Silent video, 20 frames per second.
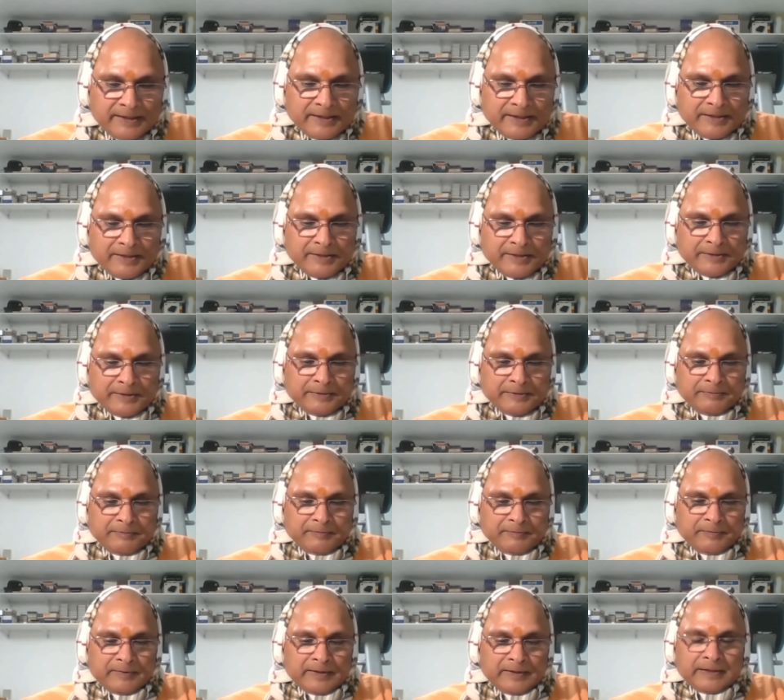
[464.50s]

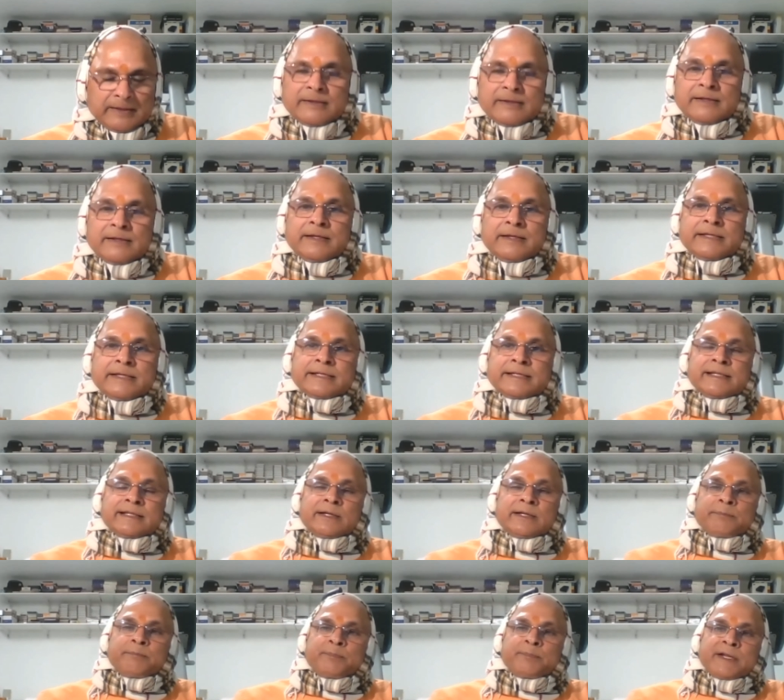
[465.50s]
Um, it's in
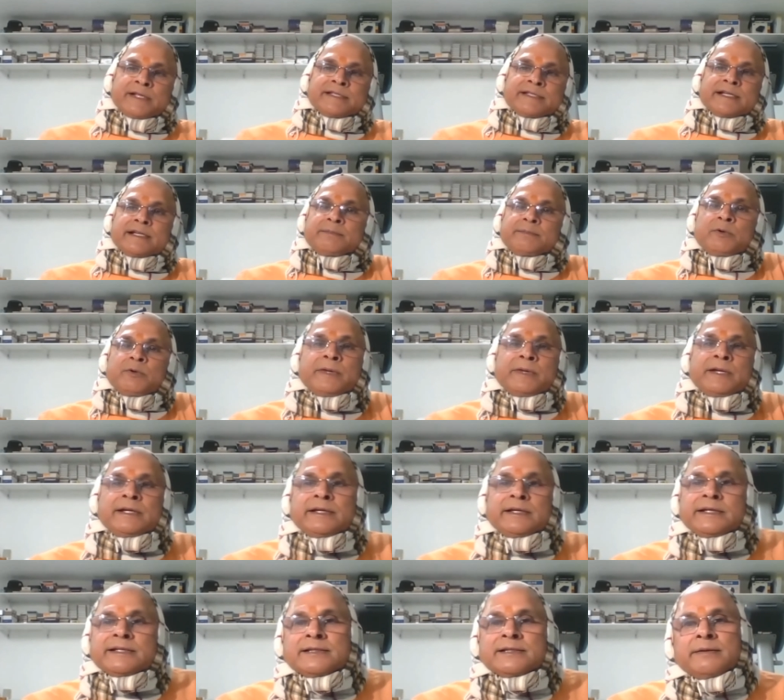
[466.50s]
the present moment
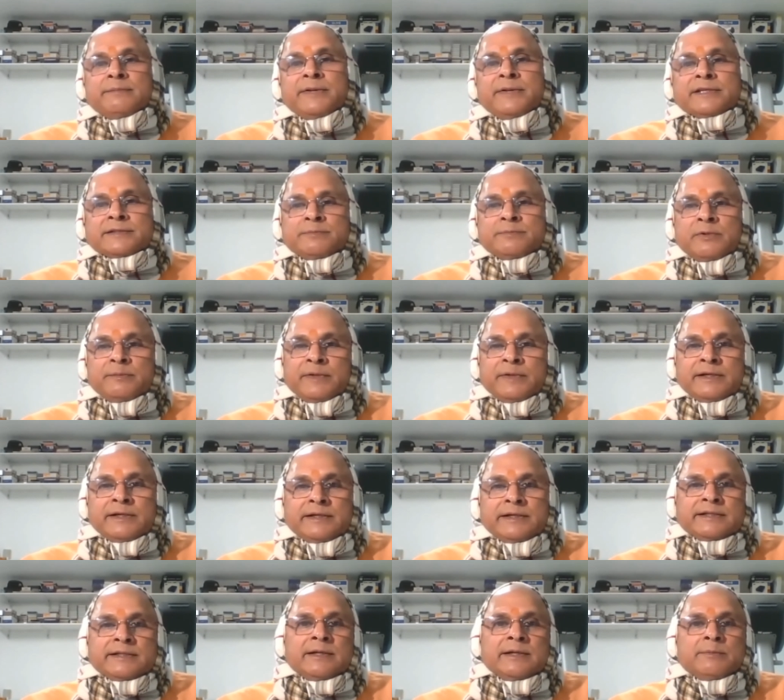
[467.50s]
is the best moment. It
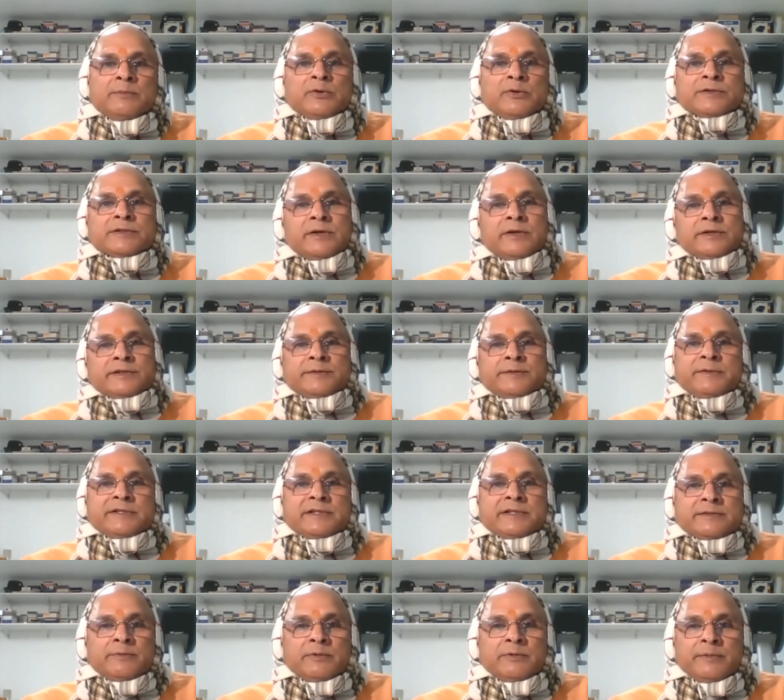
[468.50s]
is the most
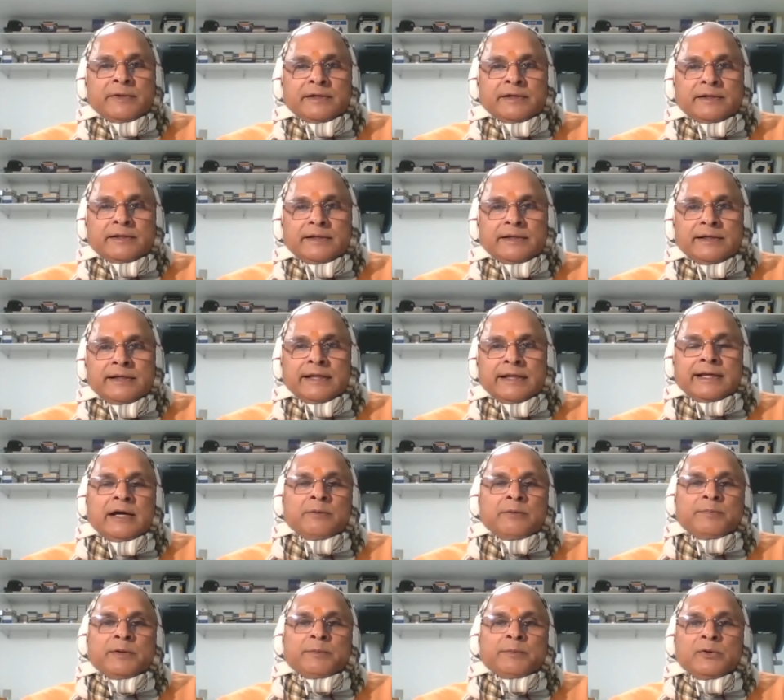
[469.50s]
auspicious moment. Like how
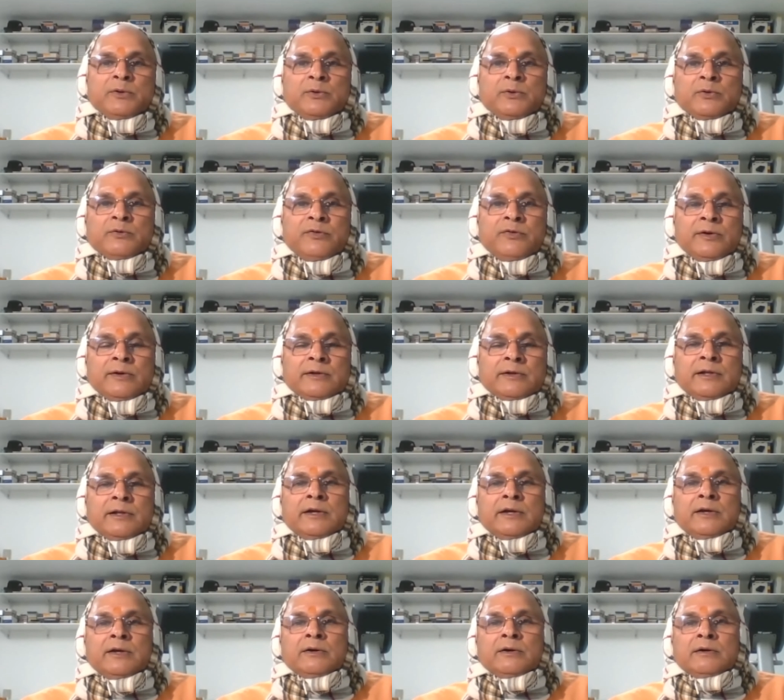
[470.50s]
people look for
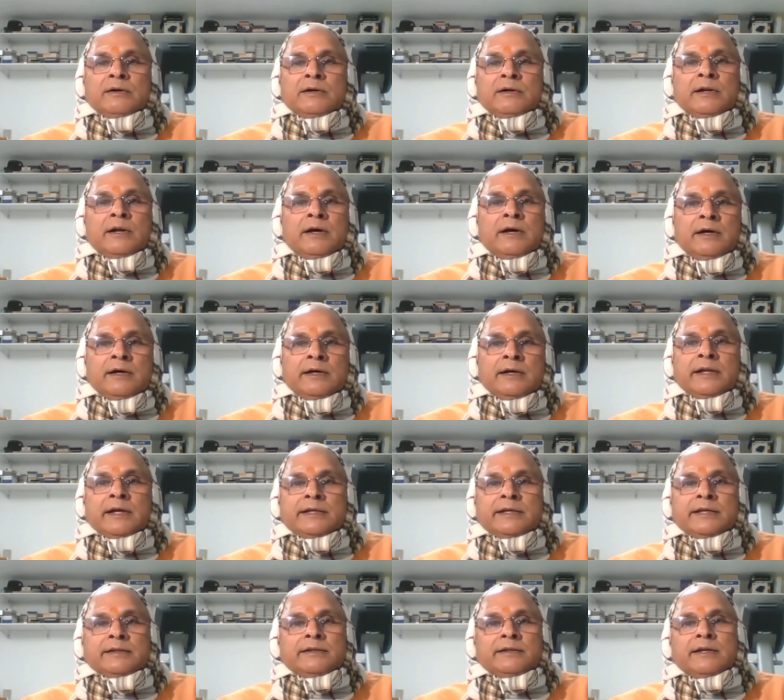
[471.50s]
graha,
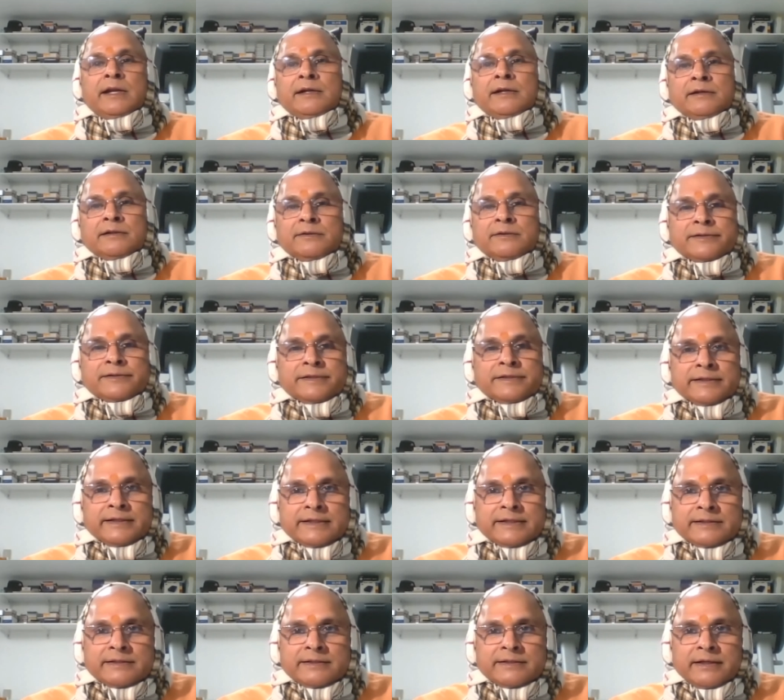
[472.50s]
nakshatra, and all those things,
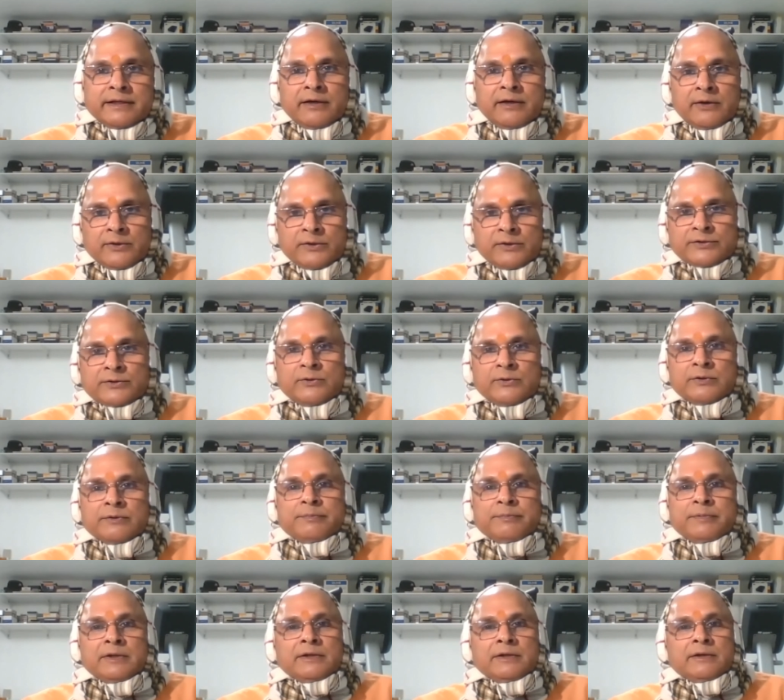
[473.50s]
uh, horoscope.
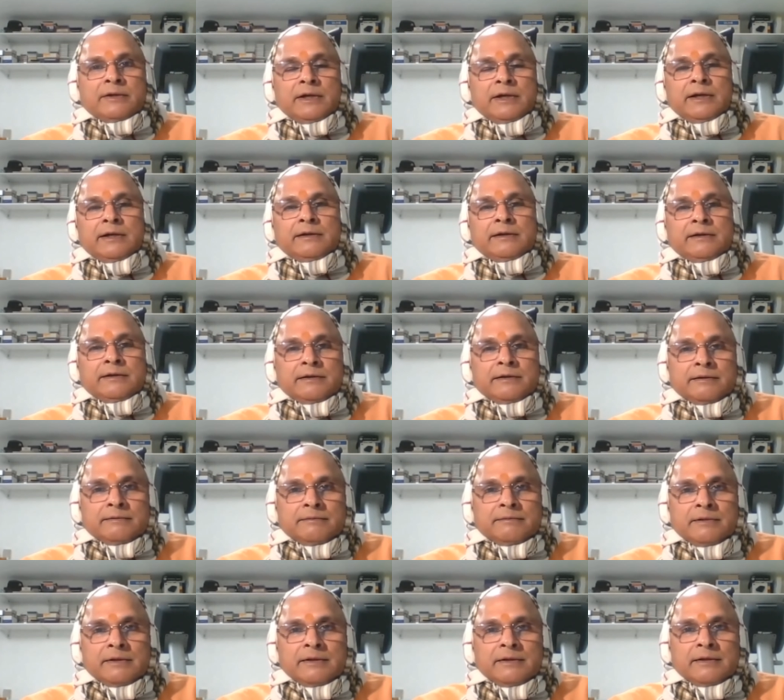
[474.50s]
And uh,
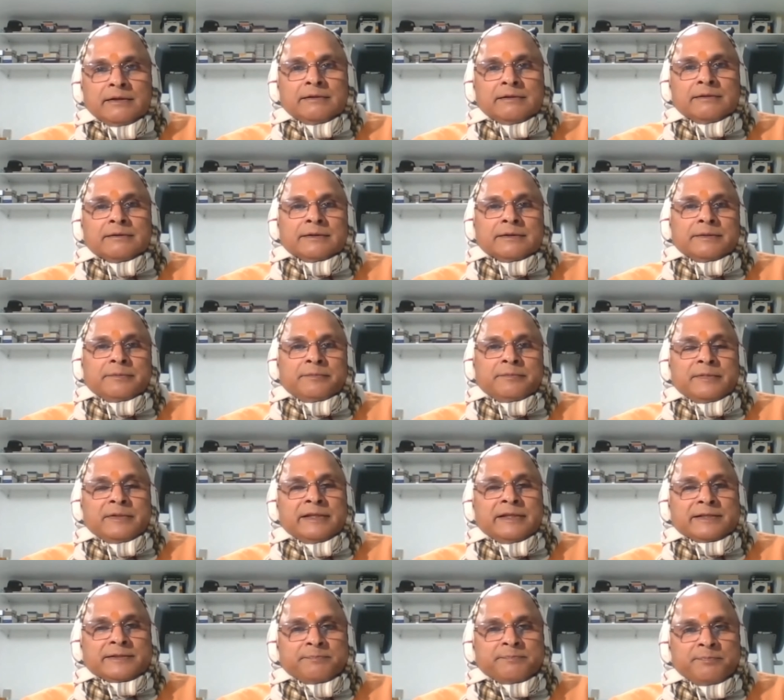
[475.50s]
no,
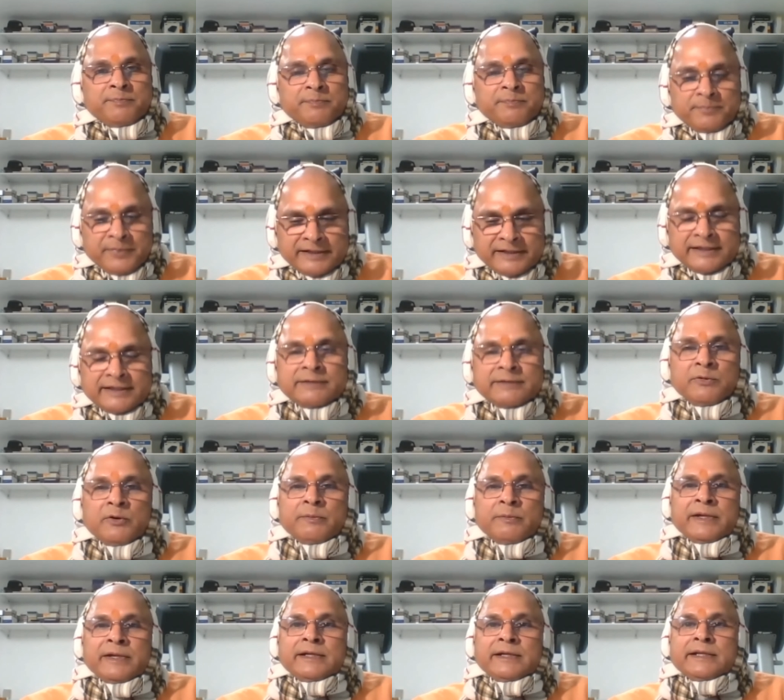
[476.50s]
this present
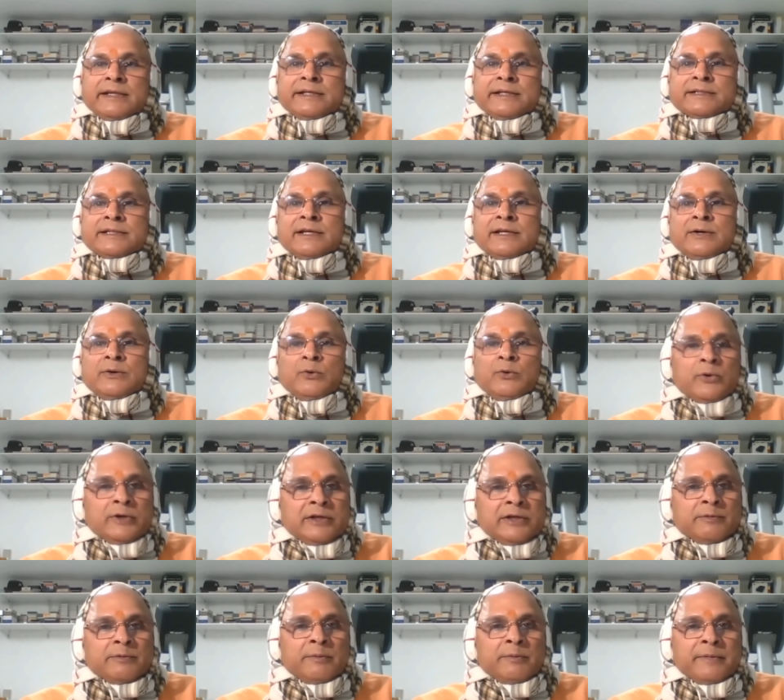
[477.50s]
moment is the only
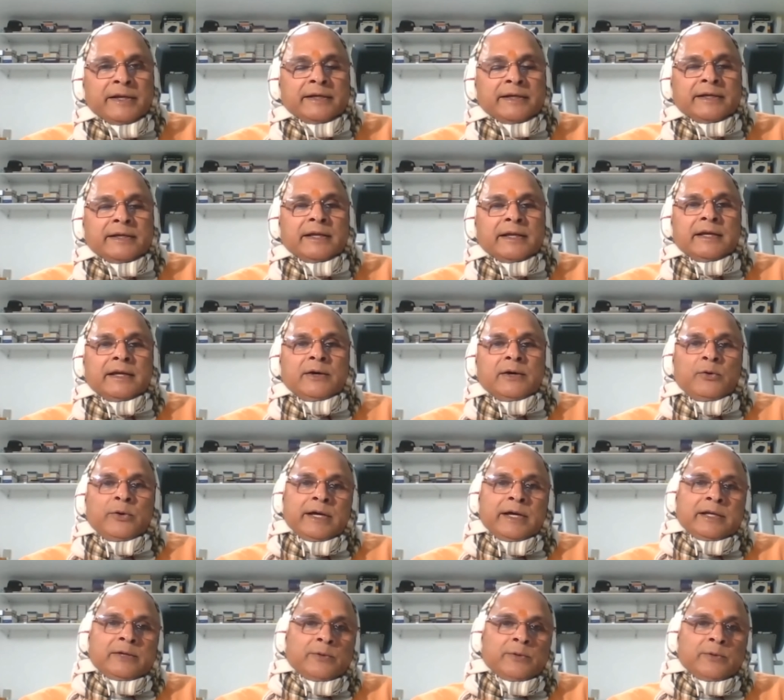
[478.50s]
moment
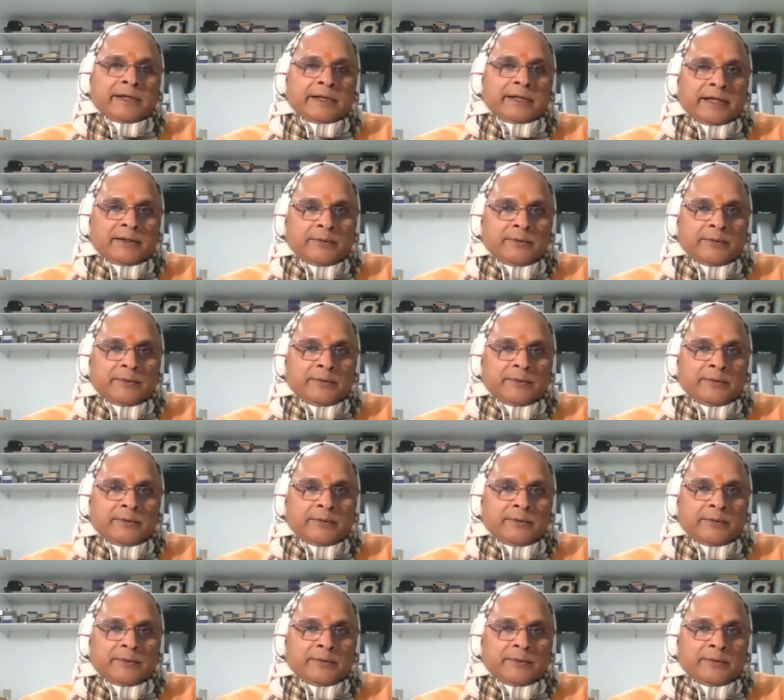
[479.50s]
where one can